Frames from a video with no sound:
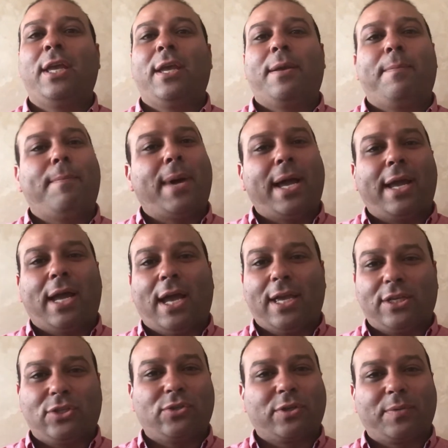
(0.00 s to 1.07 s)
My
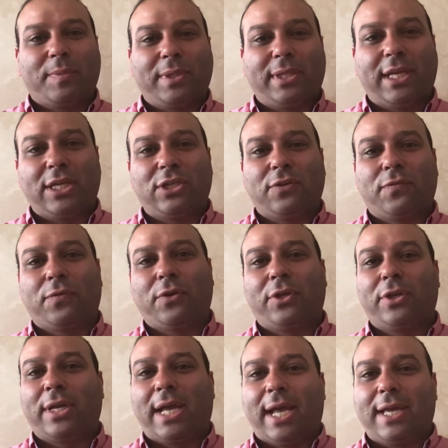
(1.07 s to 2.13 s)
highest recommendation for
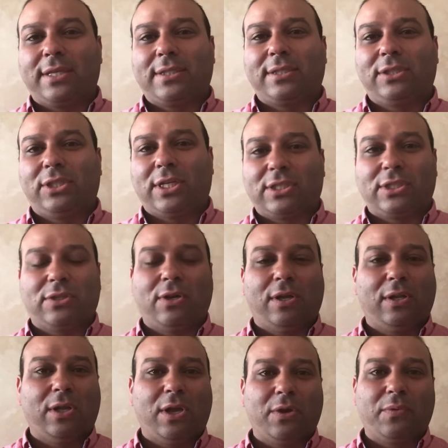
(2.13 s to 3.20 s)
you guys, just to go
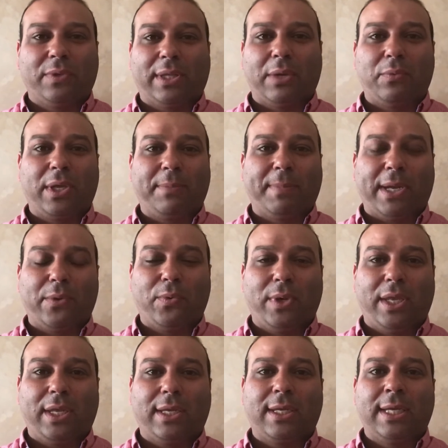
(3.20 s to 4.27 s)
along with the week by
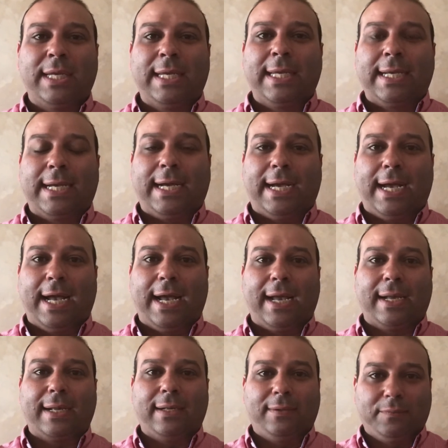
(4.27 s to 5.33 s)
week,
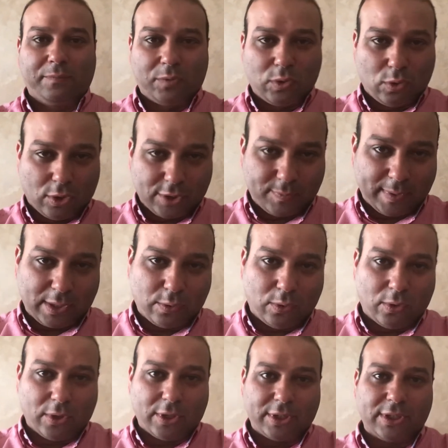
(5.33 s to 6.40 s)
course by
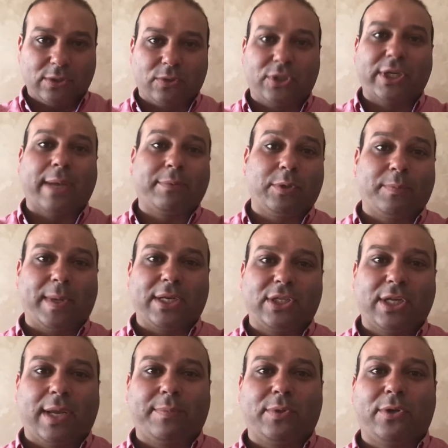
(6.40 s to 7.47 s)
course, or chapter by
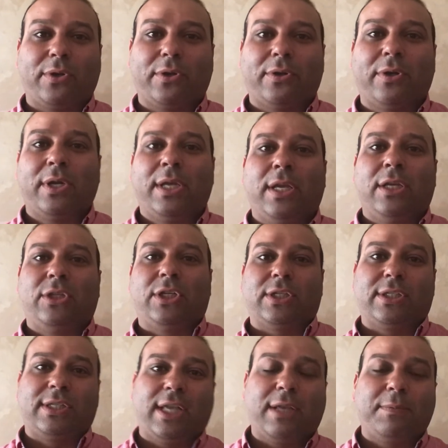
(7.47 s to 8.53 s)
chapter,
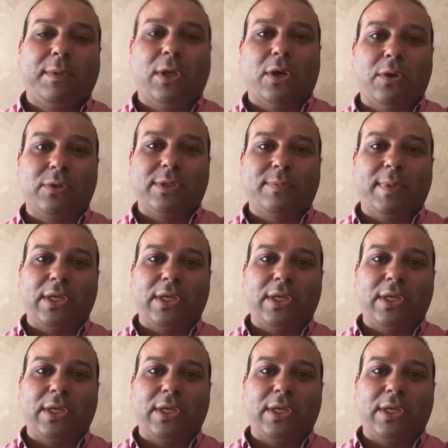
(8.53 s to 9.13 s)
just take notes.